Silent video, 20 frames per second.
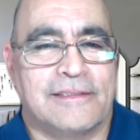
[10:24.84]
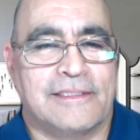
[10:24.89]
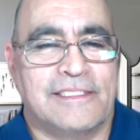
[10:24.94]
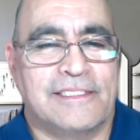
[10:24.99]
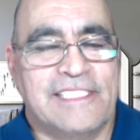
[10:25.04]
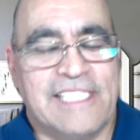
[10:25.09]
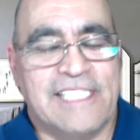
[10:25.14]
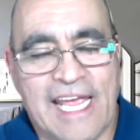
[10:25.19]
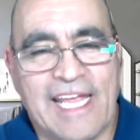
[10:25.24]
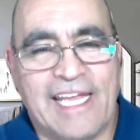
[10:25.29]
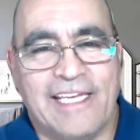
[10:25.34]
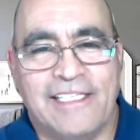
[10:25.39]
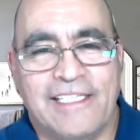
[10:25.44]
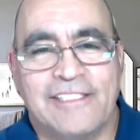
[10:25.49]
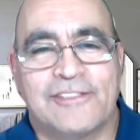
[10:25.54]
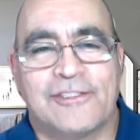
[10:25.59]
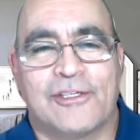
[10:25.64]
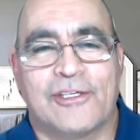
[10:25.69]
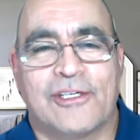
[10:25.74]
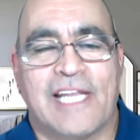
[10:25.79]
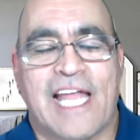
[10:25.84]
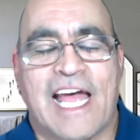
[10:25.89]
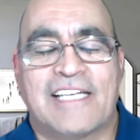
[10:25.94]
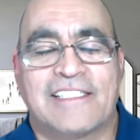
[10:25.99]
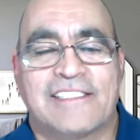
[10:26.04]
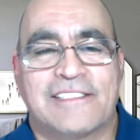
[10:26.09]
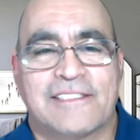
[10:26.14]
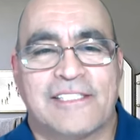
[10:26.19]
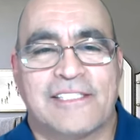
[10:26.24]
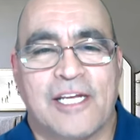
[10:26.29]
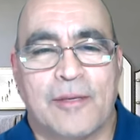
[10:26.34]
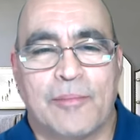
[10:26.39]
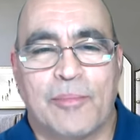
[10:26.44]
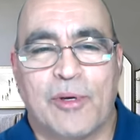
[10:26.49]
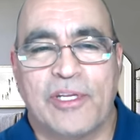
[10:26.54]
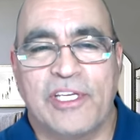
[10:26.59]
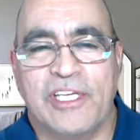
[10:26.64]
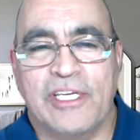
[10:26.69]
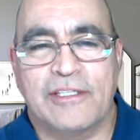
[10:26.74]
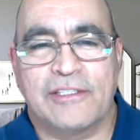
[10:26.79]
days or last couple
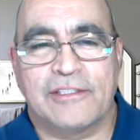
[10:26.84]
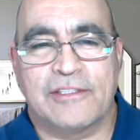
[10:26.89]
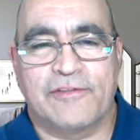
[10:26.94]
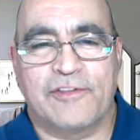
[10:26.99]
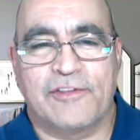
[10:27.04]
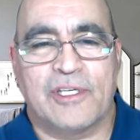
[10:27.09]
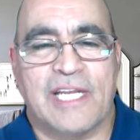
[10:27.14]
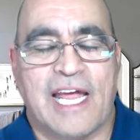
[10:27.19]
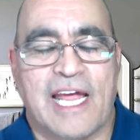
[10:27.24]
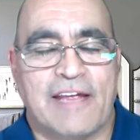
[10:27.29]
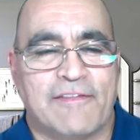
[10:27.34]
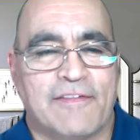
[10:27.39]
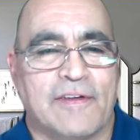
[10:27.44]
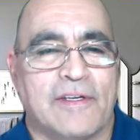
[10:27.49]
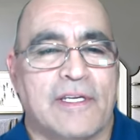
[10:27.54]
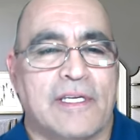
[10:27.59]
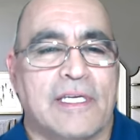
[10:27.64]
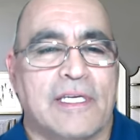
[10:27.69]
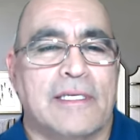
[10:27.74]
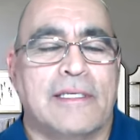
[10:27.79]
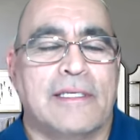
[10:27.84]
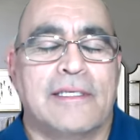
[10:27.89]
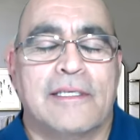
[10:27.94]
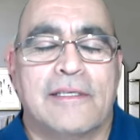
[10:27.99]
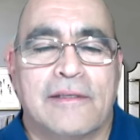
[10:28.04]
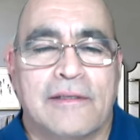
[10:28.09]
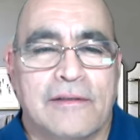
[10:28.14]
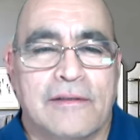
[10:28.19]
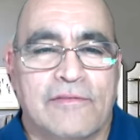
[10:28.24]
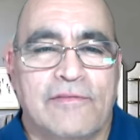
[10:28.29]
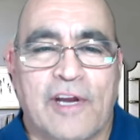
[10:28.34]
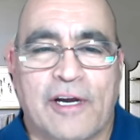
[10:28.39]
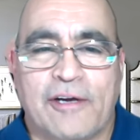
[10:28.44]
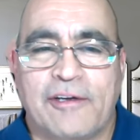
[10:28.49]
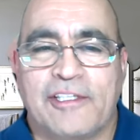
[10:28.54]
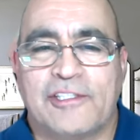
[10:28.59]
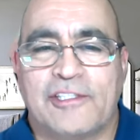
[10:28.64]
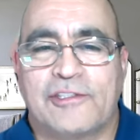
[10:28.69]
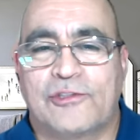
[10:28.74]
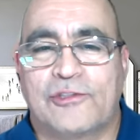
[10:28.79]
of years of your life very
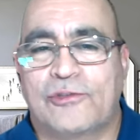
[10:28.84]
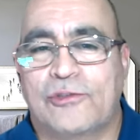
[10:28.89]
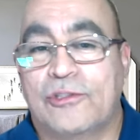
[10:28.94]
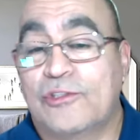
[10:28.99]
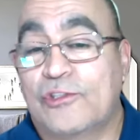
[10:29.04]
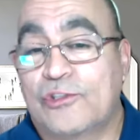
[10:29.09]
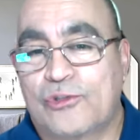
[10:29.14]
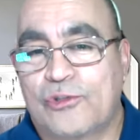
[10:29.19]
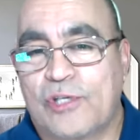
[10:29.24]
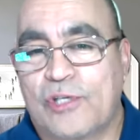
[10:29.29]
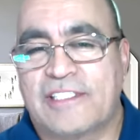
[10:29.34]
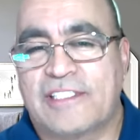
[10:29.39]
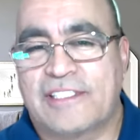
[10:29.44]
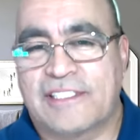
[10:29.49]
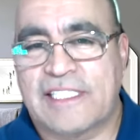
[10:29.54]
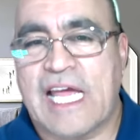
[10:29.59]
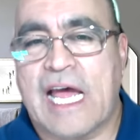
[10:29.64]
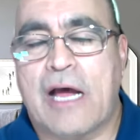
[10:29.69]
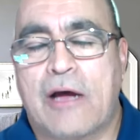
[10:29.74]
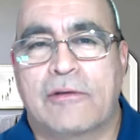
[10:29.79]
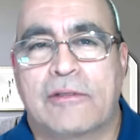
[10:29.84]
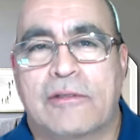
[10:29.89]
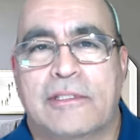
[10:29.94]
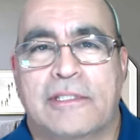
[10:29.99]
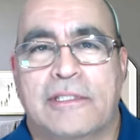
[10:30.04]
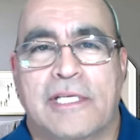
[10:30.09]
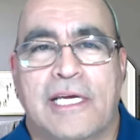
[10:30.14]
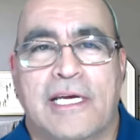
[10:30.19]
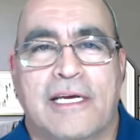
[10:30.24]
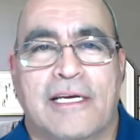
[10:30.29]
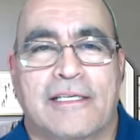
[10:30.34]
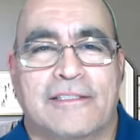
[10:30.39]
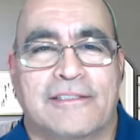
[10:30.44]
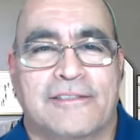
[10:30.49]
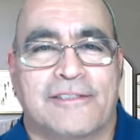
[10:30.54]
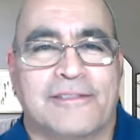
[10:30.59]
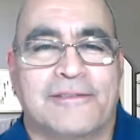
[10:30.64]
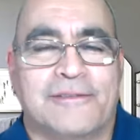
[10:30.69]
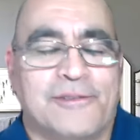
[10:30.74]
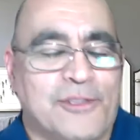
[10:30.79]
stressed out.
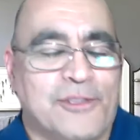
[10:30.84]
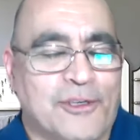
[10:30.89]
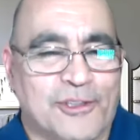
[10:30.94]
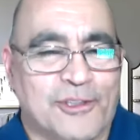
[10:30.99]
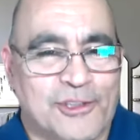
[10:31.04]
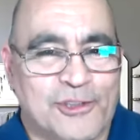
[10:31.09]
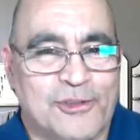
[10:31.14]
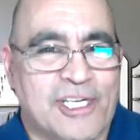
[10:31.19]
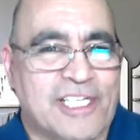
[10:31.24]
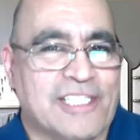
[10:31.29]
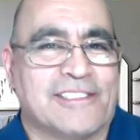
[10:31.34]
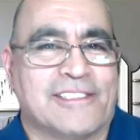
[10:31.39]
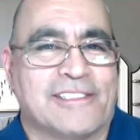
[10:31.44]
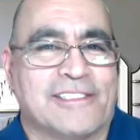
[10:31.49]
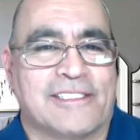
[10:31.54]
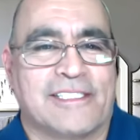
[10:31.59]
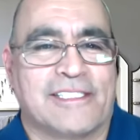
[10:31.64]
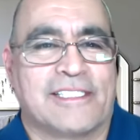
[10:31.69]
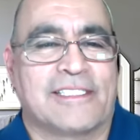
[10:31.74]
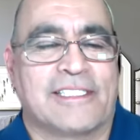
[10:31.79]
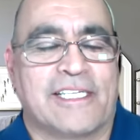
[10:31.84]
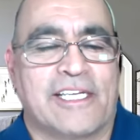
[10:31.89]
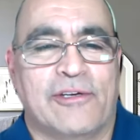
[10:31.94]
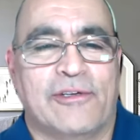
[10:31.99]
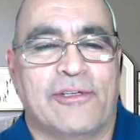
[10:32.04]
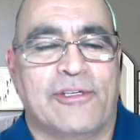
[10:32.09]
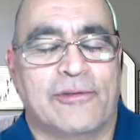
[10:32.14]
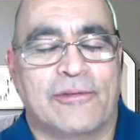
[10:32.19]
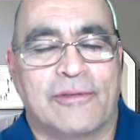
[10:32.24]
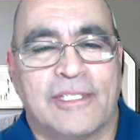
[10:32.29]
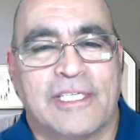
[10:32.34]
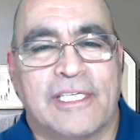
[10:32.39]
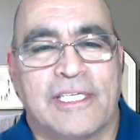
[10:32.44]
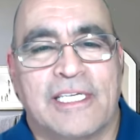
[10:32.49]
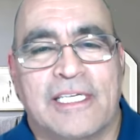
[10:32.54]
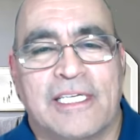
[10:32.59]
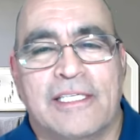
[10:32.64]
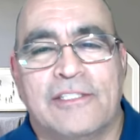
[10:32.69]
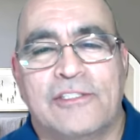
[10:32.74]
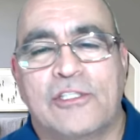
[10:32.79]
Stress can kill you.
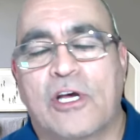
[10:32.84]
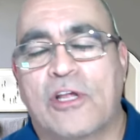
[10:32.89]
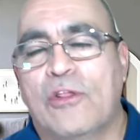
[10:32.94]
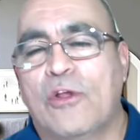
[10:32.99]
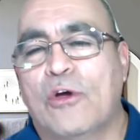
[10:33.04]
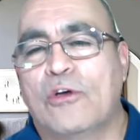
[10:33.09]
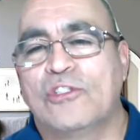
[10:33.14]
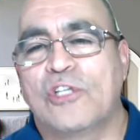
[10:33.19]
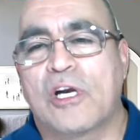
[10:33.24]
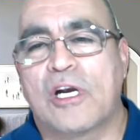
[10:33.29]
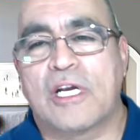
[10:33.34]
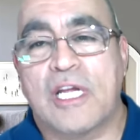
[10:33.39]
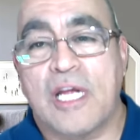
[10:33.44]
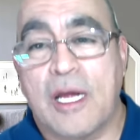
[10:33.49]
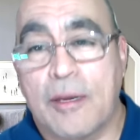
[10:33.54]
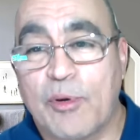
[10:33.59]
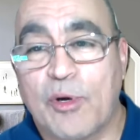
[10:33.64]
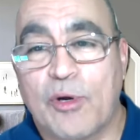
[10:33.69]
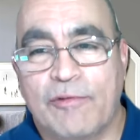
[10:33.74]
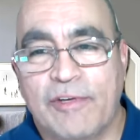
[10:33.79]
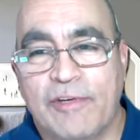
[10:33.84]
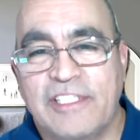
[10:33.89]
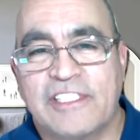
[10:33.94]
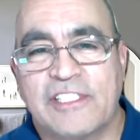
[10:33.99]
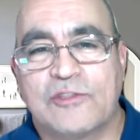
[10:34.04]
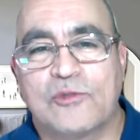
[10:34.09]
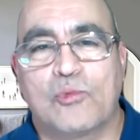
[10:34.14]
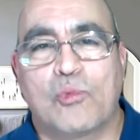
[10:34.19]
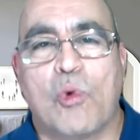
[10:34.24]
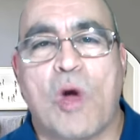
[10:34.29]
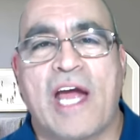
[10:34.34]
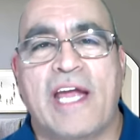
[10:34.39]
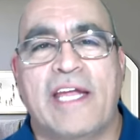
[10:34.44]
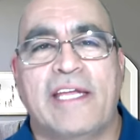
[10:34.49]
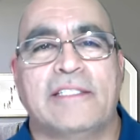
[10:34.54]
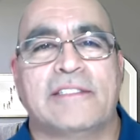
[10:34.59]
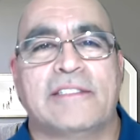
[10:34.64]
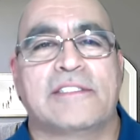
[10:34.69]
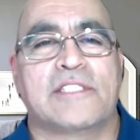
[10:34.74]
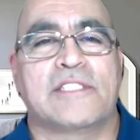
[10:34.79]
So those are a couple of reasons
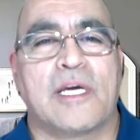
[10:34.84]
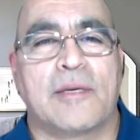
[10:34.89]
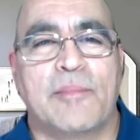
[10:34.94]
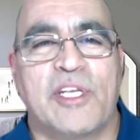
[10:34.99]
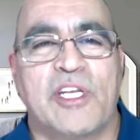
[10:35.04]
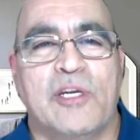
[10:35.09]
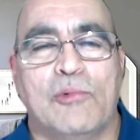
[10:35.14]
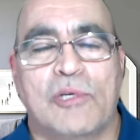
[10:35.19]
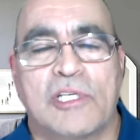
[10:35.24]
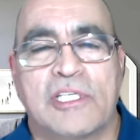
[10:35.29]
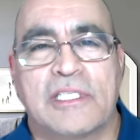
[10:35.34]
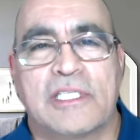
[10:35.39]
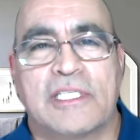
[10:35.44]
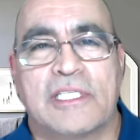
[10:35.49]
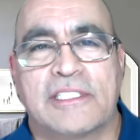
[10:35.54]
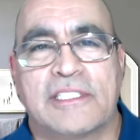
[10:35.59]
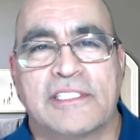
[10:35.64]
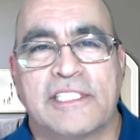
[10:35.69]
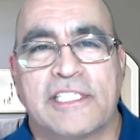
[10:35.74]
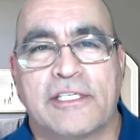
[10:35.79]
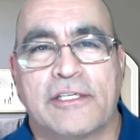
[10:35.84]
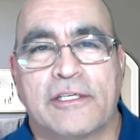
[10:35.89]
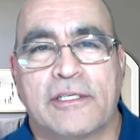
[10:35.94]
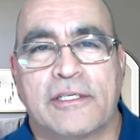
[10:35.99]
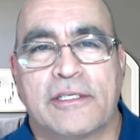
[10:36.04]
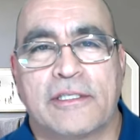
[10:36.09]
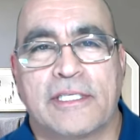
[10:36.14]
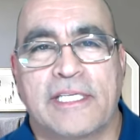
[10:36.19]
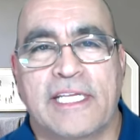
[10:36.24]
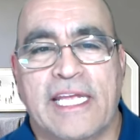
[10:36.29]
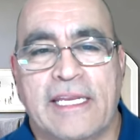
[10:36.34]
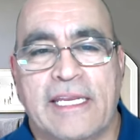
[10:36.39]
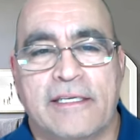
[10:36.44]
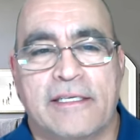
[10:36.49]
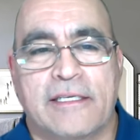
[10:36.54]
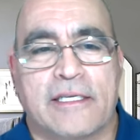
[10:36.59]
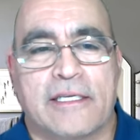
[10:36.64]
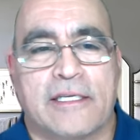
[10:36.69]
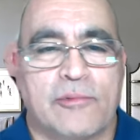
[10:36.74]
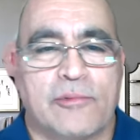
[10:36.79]
why somebody would consider getting
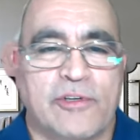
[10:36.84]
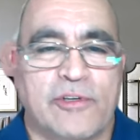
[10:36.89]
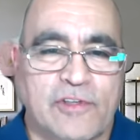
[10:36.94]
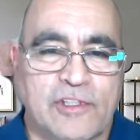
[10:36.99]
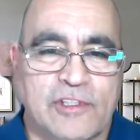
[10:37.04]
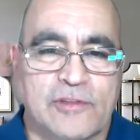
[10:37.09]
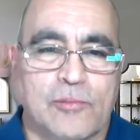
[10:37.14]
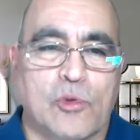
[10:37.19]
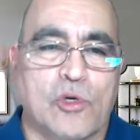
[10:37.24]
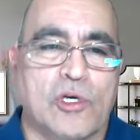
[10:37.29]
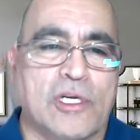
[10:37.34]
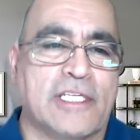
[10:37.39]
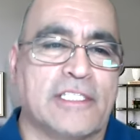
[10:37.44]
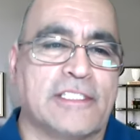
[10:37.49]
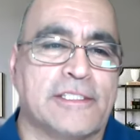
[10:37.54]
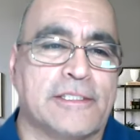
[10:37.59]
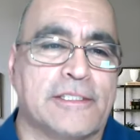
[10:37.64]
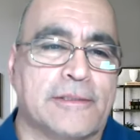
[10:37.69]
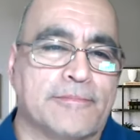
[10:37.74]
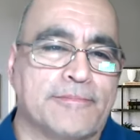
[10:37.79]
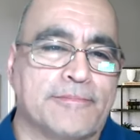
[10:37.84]
a reverse mortgage.